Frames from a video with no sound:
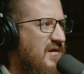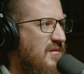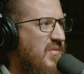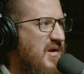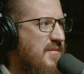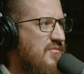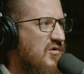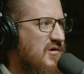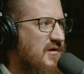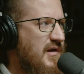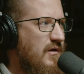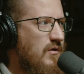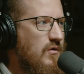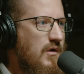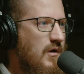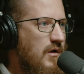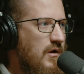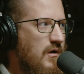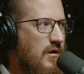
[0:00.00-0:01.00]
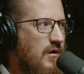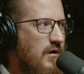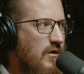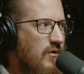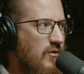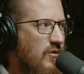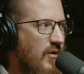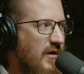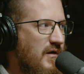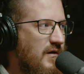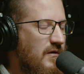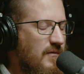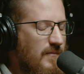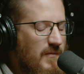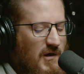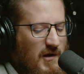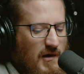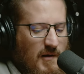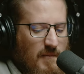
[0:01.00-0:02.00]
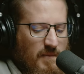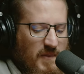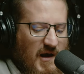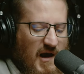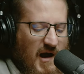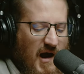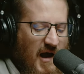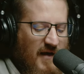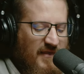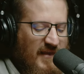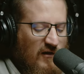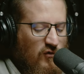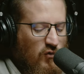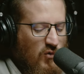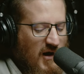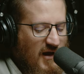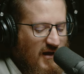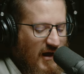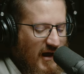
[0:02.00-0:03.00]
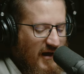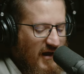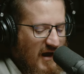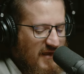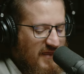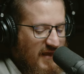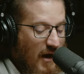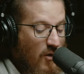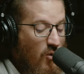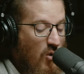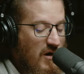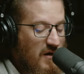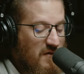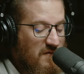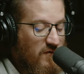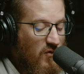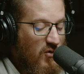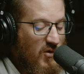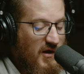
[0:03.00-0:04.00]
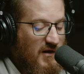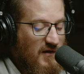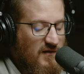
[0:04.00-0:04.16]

And then people are like, what do I do? And that's what I want to avoid.